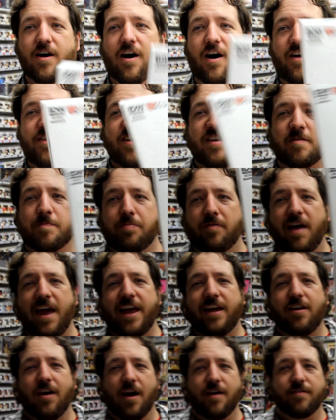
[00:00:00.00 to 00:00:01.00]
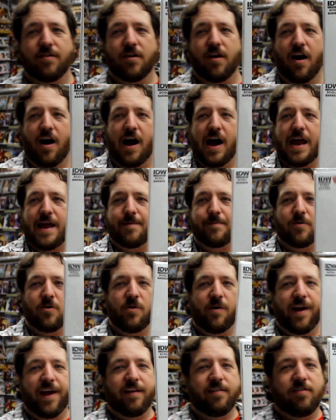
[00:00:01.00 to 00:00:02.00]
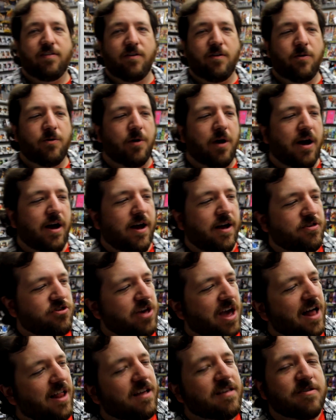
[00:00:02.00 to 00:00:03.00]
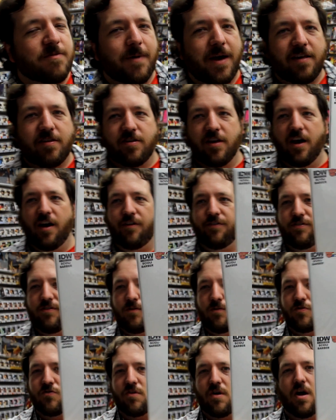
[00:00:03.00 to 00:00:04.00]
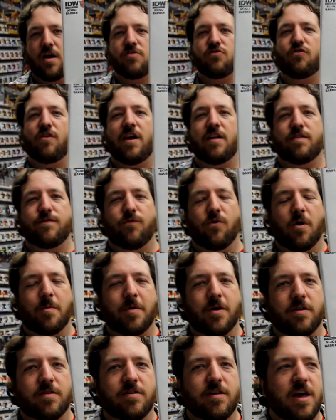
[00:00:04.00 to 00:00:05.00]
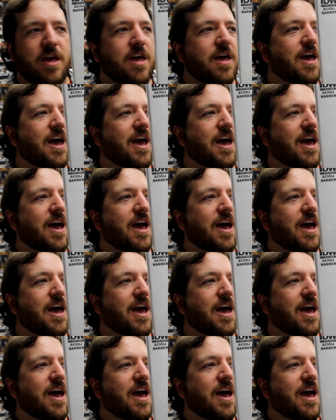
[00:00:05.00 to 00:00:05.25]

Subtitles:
On this blank cover, I am going to challenge myself to draw Transformers